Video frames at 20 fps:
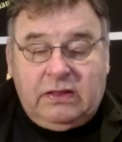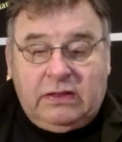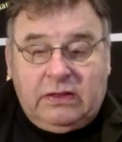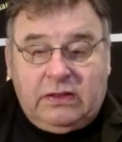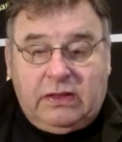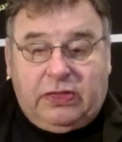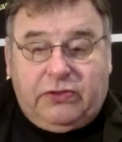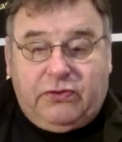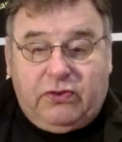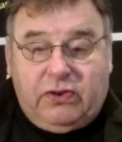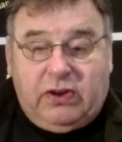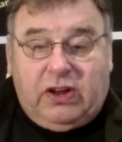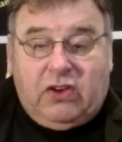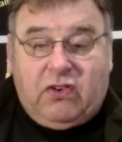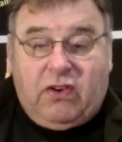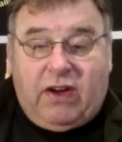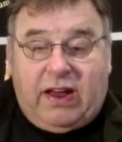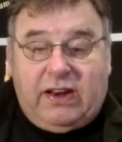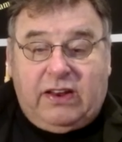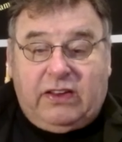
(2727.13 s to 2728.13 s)
the three
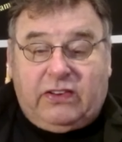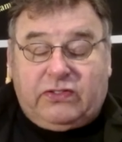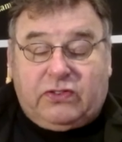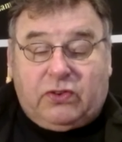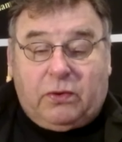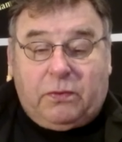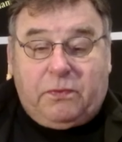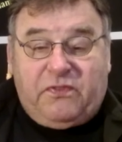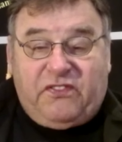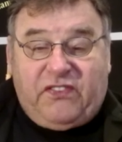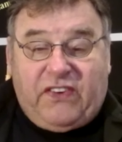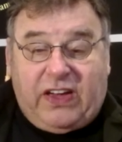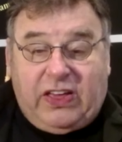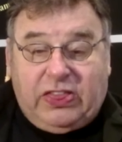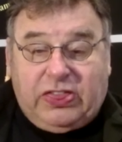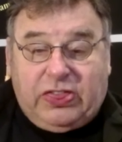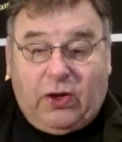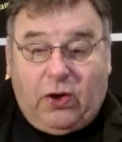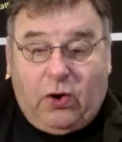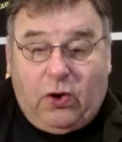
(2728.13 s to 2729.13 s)
greatest are
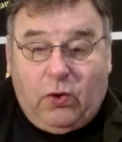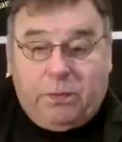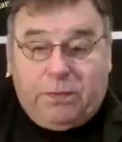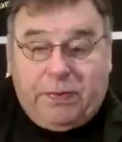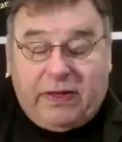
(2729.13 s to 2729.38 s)
faith, hope,